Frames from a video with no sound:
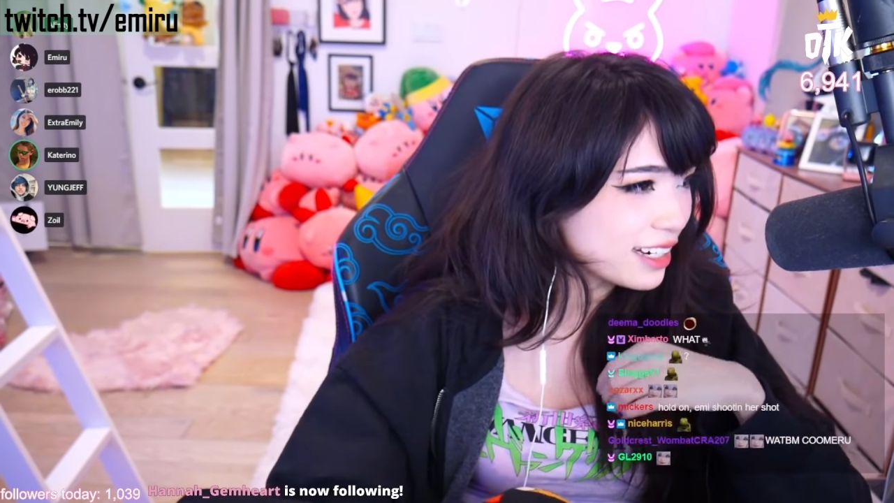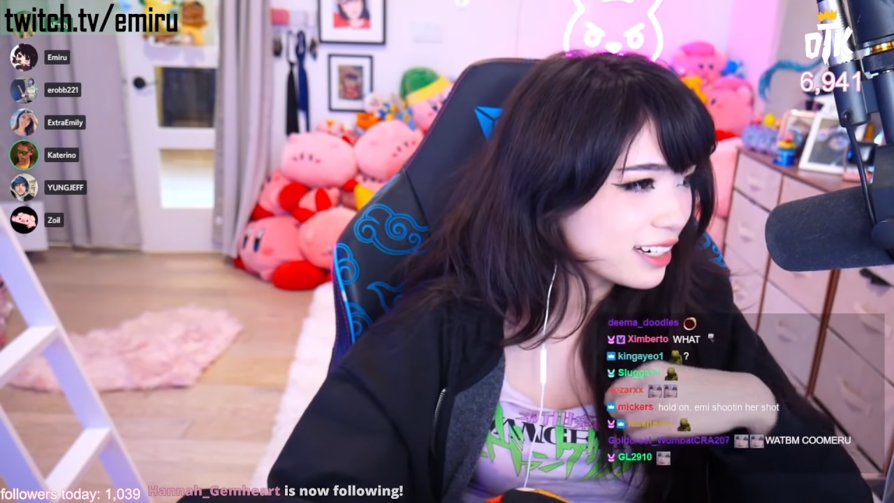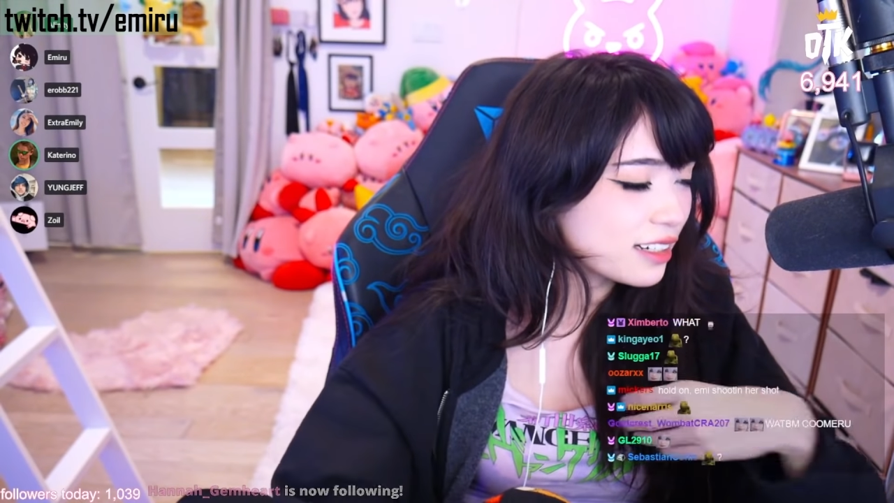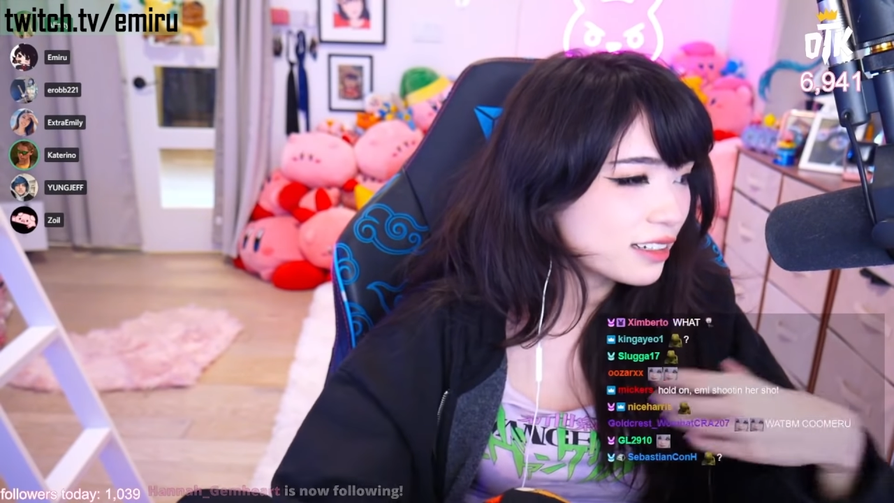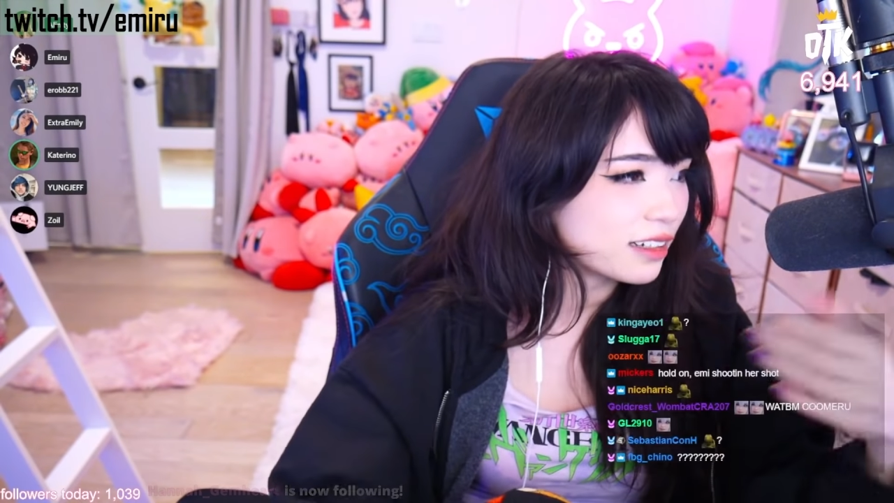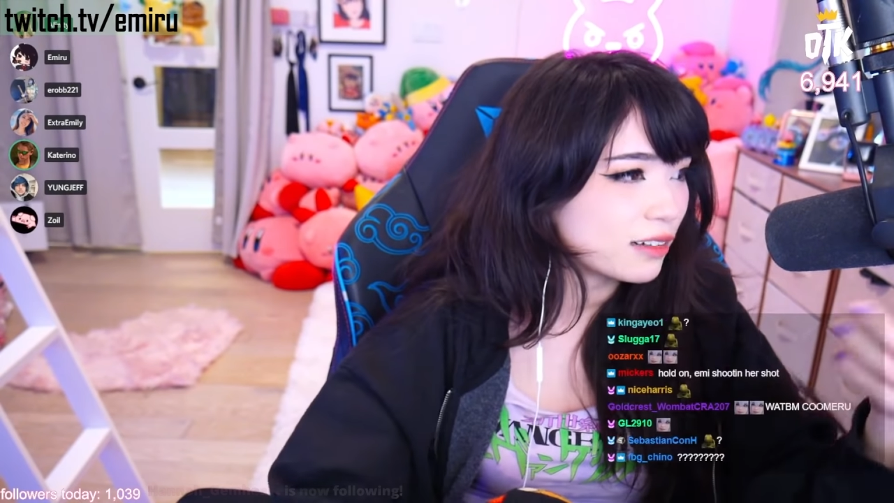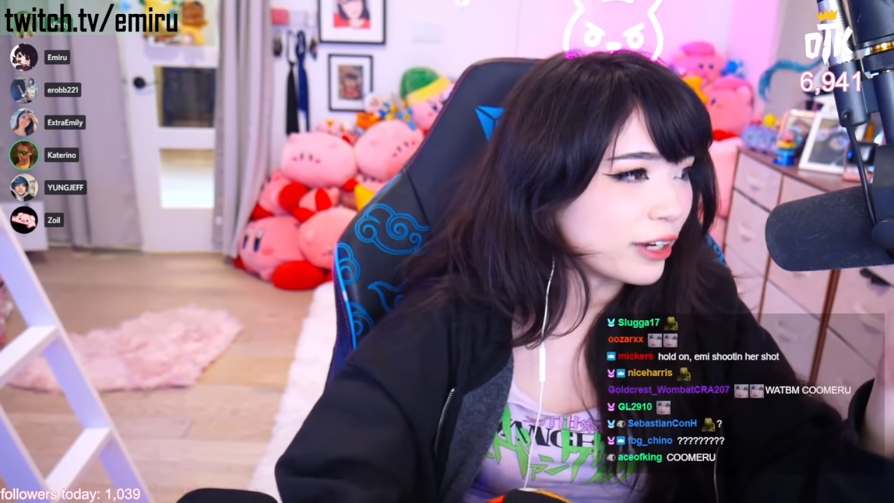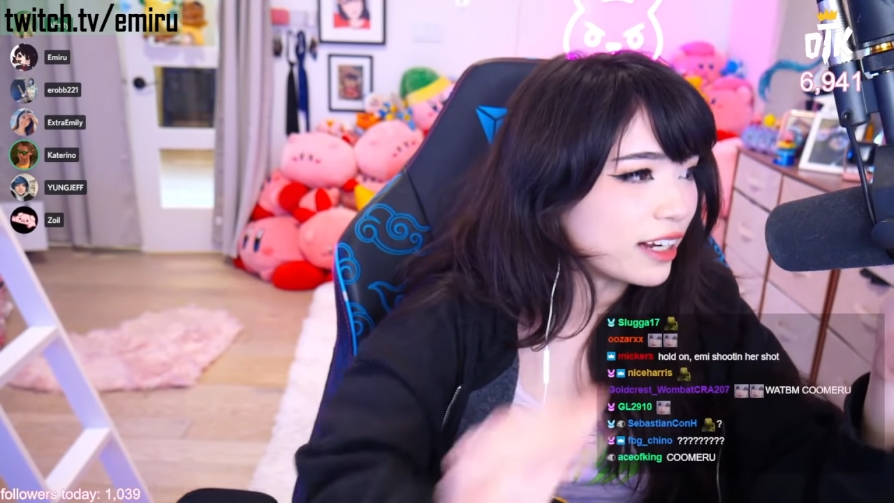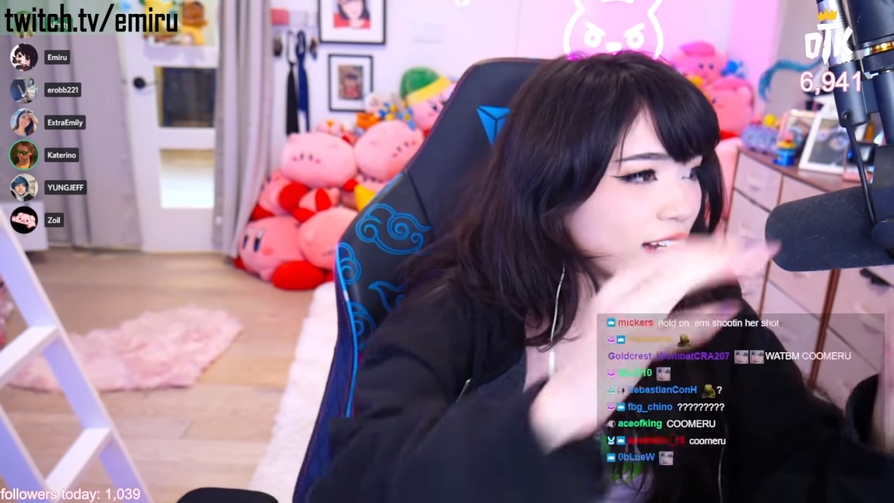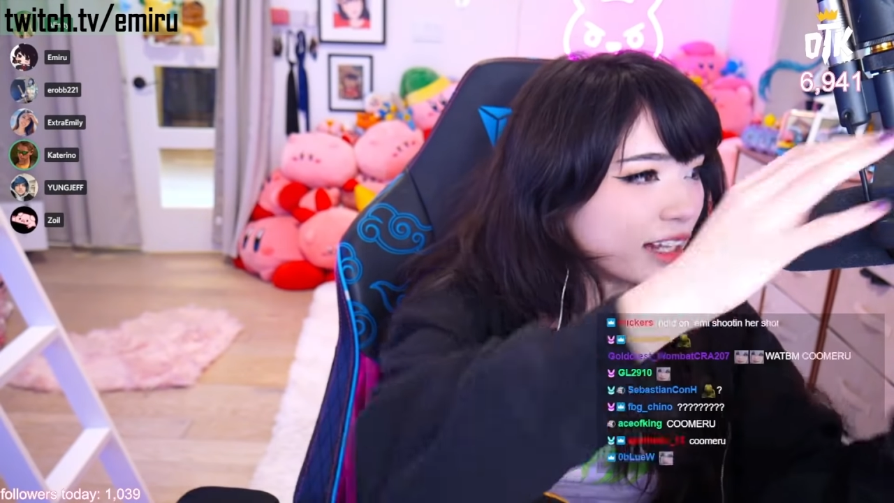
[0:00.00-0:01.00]
game, Emiru. Have
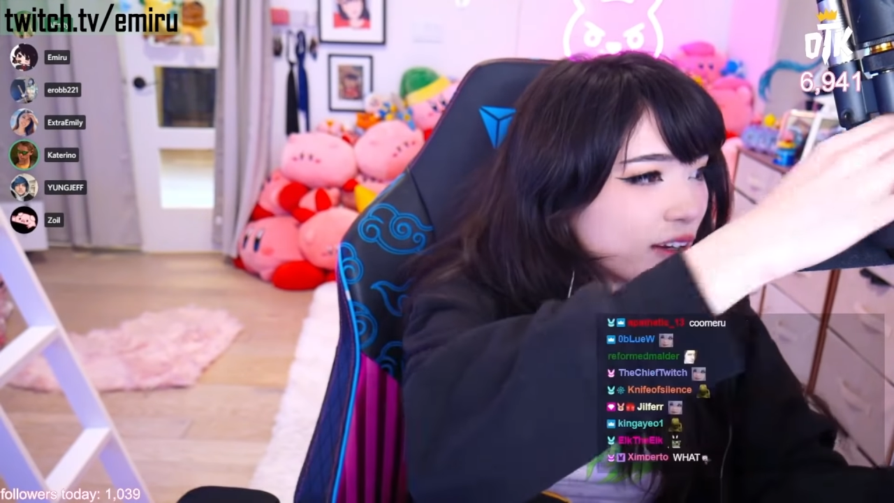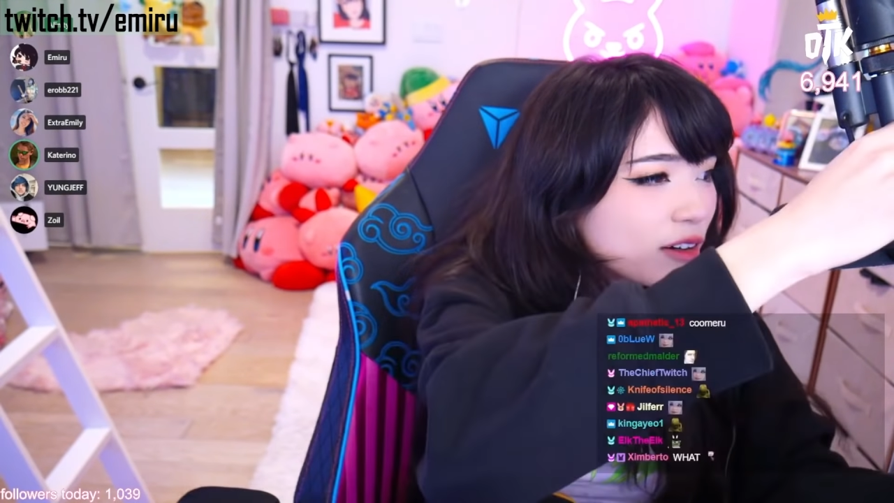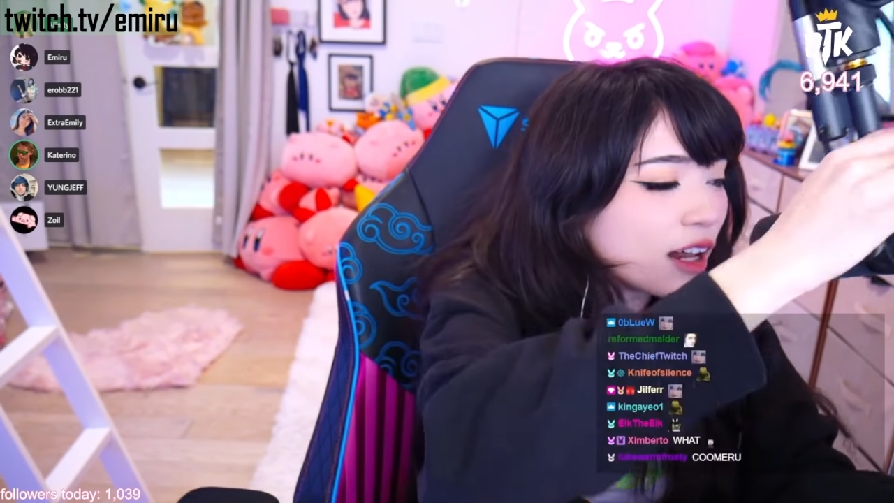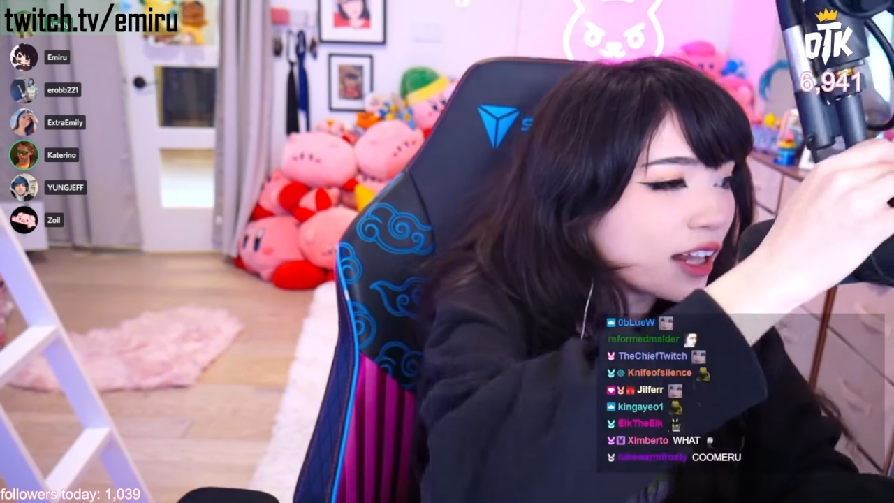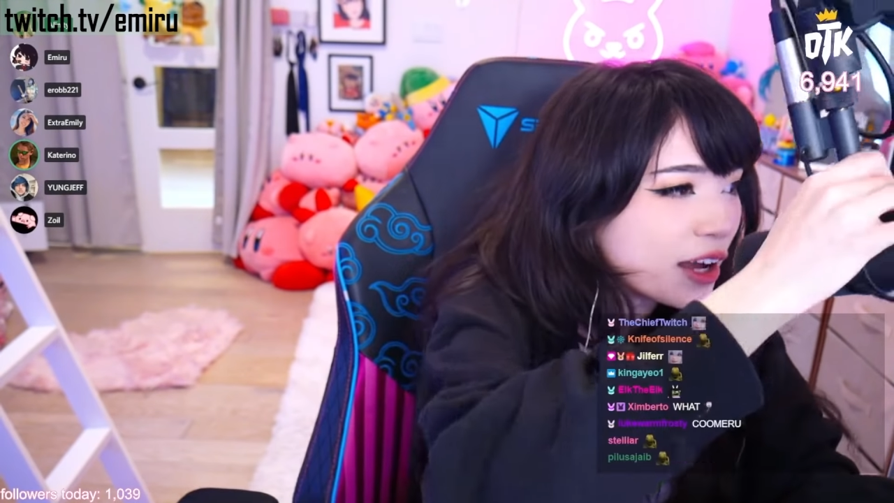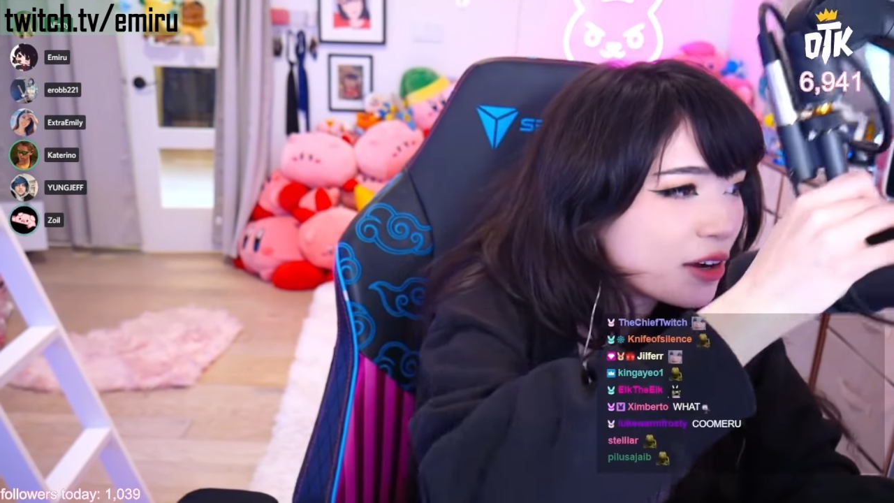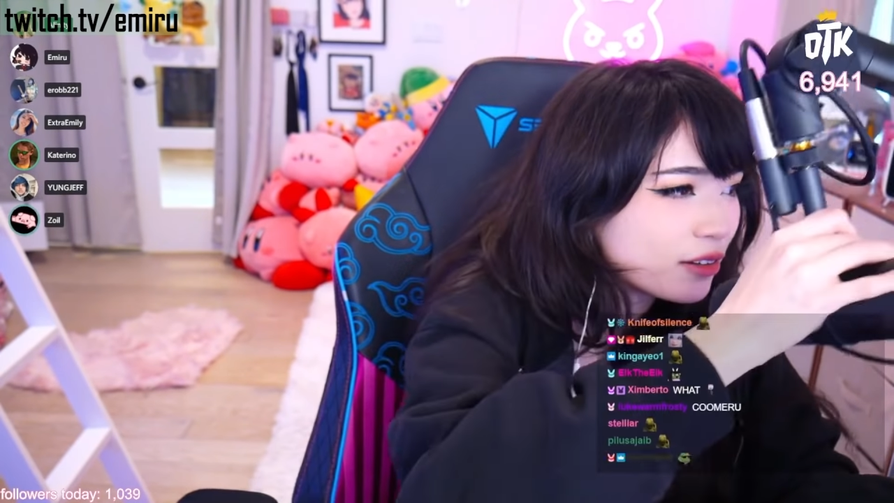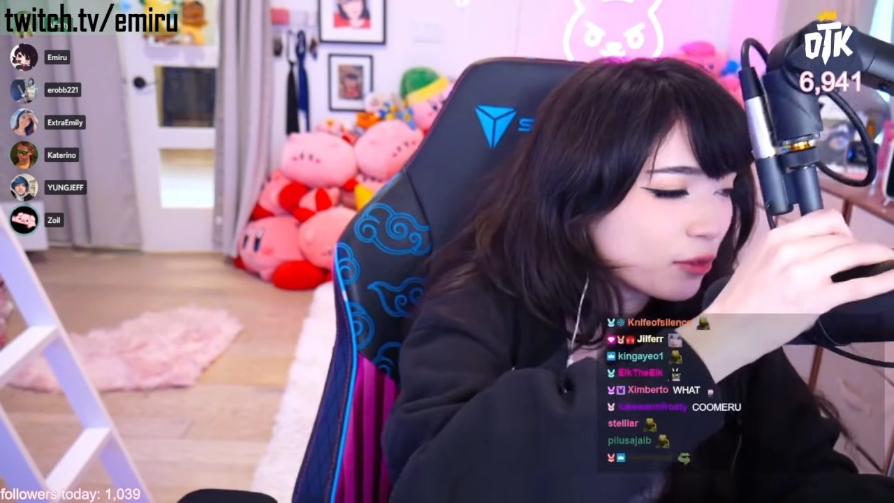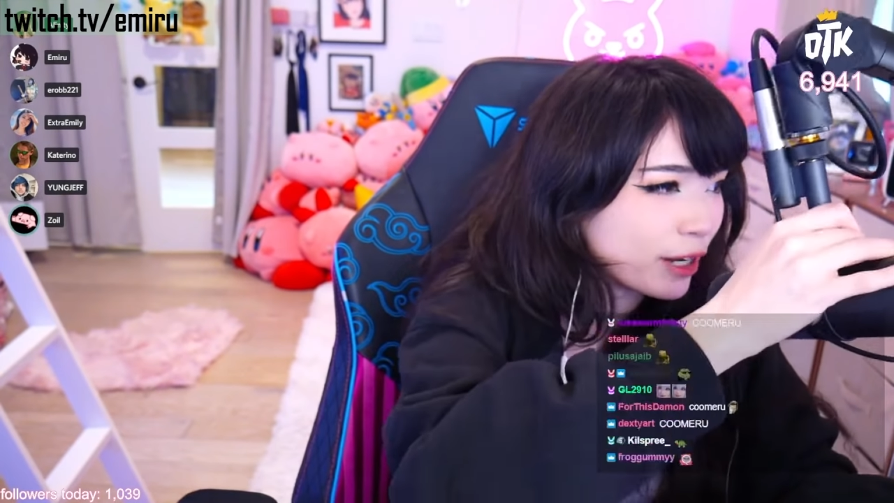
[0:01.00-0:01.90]
wait, fun. Wait, hello. Bye. hello?